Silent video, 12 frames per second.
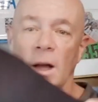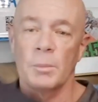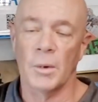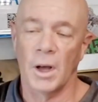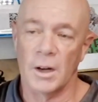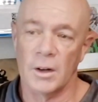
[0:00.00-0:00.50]
I
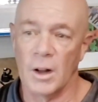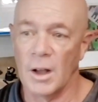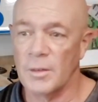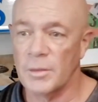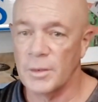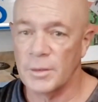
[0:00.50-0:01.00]
bought it
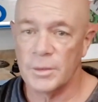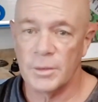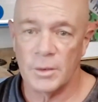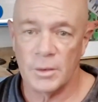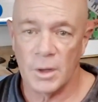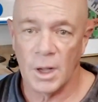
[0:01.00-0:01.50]
off
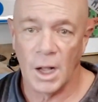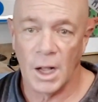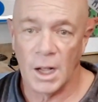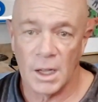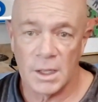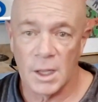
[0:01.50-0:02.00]
of
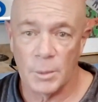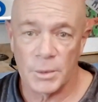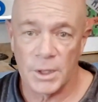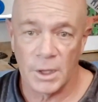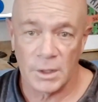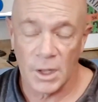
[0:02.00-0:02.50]
a
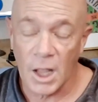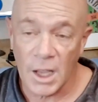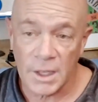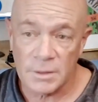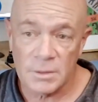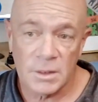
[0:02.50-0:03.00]
company
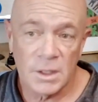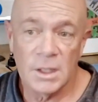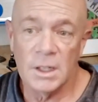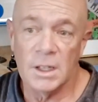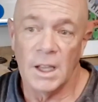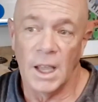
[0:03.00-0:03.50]
online,
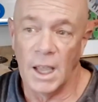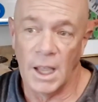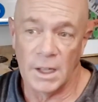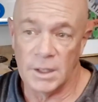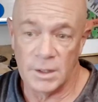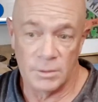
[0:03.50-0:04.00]

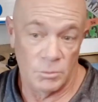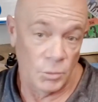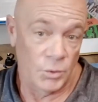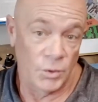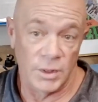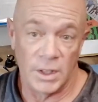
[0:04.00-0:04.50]
and it
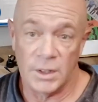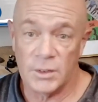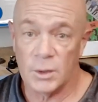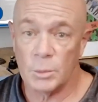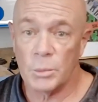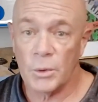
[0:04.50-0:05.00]
was a
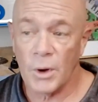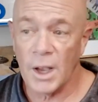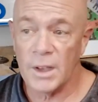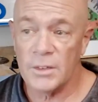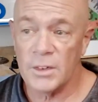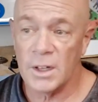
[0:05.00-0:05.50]
decent
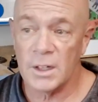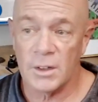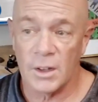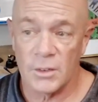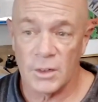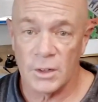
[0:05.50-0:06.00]
price, and it
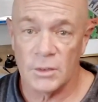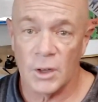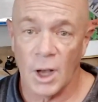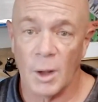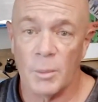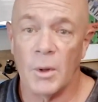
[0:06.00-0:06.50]
does a good
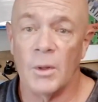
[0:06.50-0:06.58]
job.